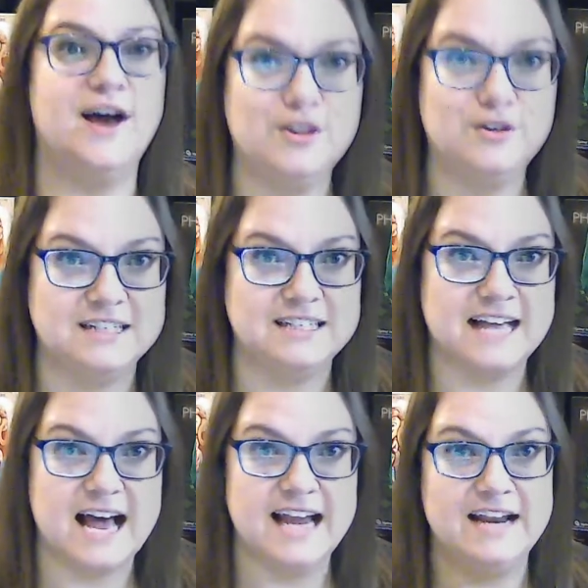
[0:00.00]
other
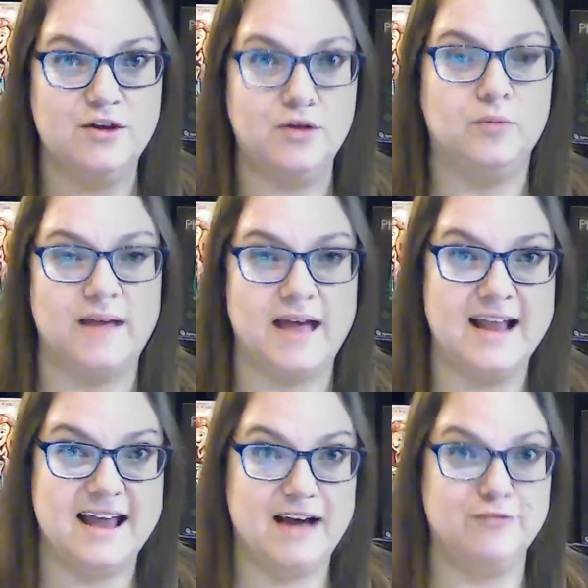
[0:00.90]
side
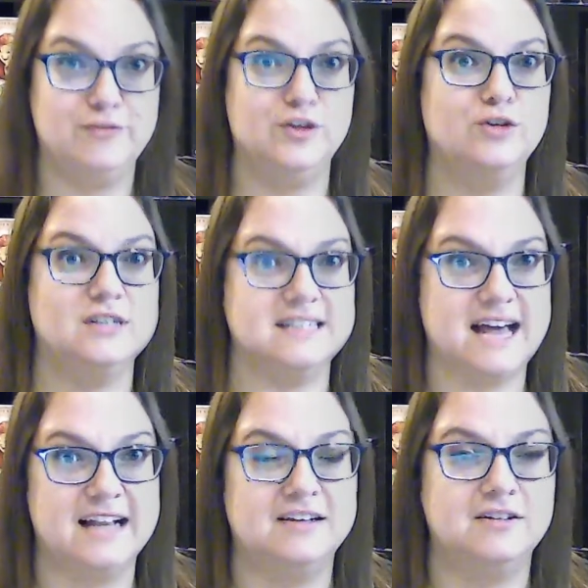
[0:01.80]
and have your
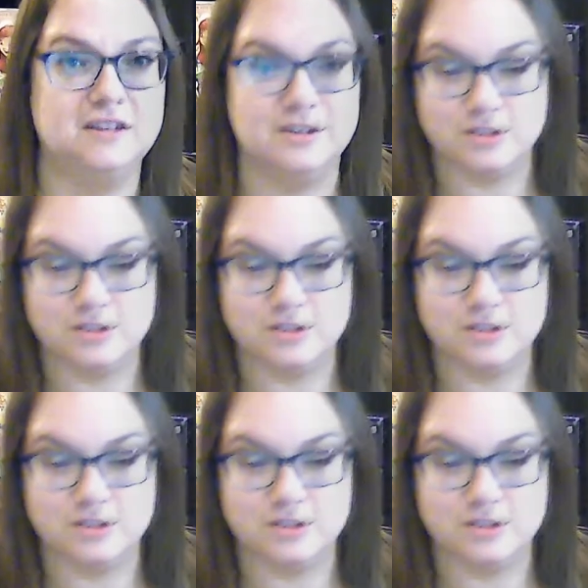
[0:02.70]
side clear.